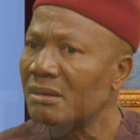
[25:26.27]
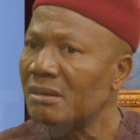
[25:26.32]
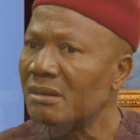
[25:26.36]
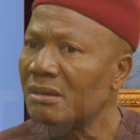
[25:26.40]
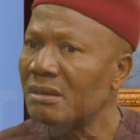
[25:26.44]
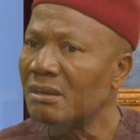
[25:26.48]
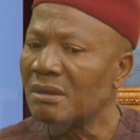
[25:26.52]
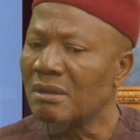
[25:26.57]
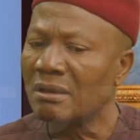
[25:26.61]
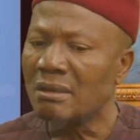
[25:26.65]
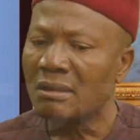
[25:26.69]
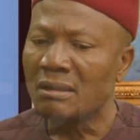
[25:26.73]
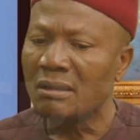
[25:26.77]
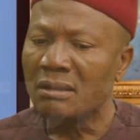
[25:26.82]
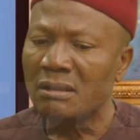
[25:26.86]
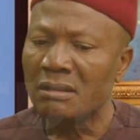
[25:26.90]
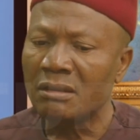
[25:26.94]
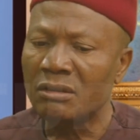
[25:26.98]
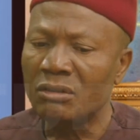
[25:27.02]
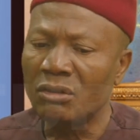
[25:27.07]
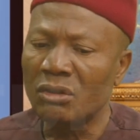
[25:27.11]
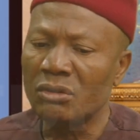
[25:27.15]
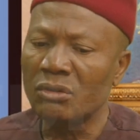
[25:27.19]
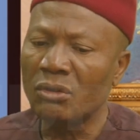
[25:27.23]
You
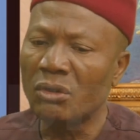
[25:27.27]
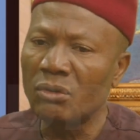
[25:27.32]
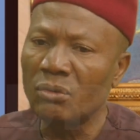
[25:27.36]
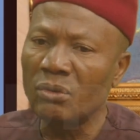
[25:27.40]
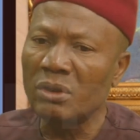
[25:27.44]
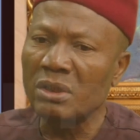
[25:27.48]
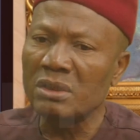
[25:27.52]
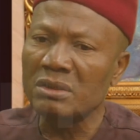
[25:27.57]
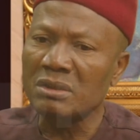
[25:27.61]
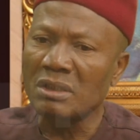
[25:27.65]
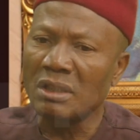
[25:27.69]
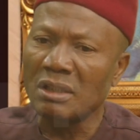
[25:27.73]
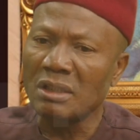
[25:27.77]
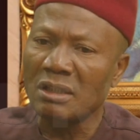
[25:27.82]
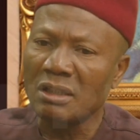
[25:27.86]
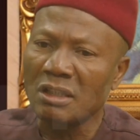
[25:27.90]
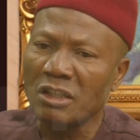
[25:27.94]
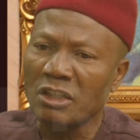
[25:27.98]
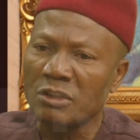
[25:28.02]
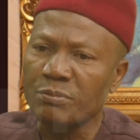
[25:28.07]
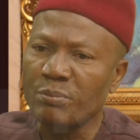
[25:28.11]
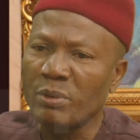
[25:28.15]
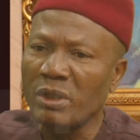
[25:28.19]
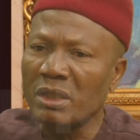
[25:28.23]
don't always
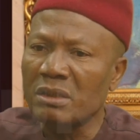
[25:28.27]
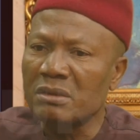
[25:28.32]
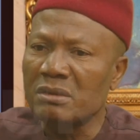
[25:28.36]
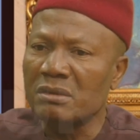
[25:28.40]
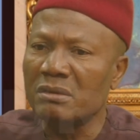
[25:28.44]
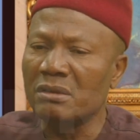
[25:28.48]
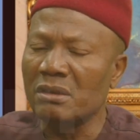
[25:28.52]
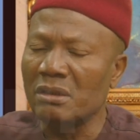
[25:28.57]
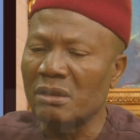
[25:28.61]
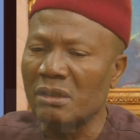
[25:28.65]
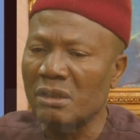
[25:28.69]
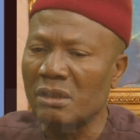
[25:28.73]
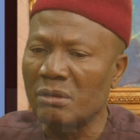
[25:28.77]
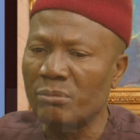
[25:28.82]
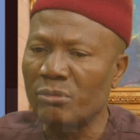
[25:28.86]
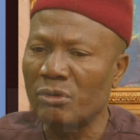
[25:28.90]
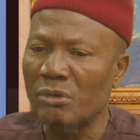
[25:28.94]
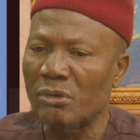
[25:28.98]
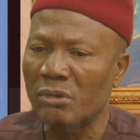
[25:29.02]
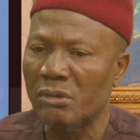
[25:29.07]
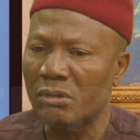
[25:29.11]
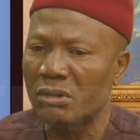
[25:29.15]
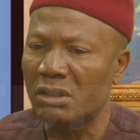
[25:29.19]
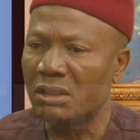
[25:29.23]
expect the
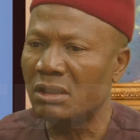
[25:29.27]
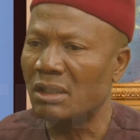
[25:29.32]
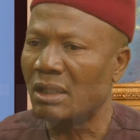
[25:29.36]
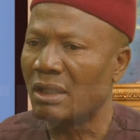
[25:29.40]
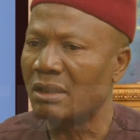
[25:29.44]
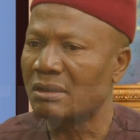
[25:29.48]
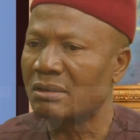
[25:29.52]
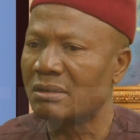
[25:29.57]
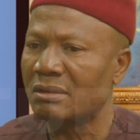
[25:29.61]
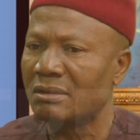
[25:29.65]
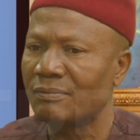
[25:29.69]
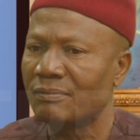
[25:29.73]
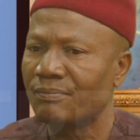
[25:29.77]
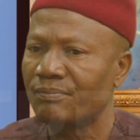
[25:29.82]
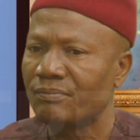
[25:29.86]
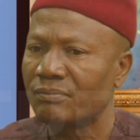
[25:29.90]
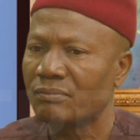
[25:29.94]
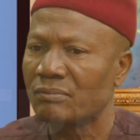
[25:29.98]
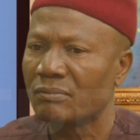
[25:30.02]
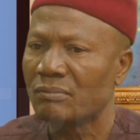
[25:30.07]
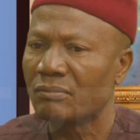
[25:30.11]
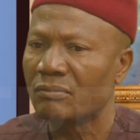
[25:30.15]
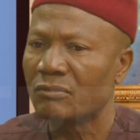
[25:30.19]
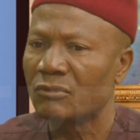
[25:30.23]
labor leaders
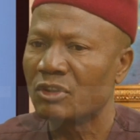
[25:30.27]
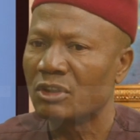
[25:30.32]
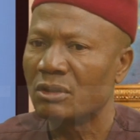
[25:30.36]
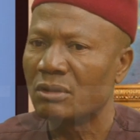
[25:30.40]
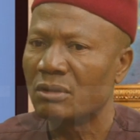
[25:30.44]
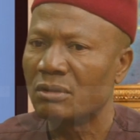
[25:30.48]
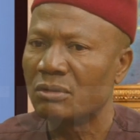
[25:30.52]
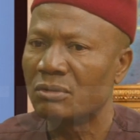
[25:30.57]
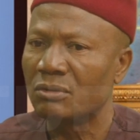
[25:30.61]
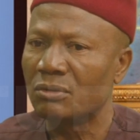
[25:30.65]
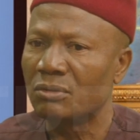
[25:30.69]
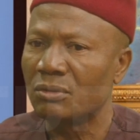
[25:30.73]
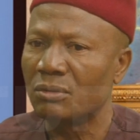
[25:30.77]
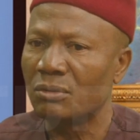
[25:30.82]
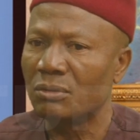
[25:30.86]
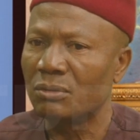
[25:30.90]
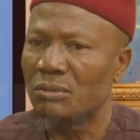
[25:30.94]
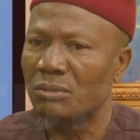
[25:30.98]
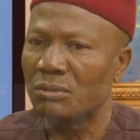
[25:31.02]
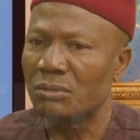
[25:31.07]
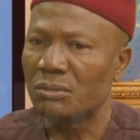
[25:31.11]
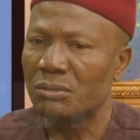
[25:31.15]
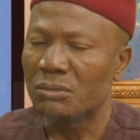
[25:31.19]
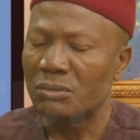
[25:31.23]

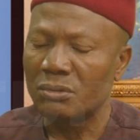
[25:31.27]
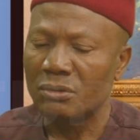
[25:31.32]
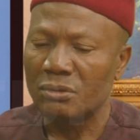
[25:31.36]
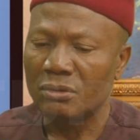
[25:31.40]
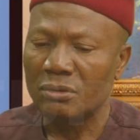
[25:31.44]
to,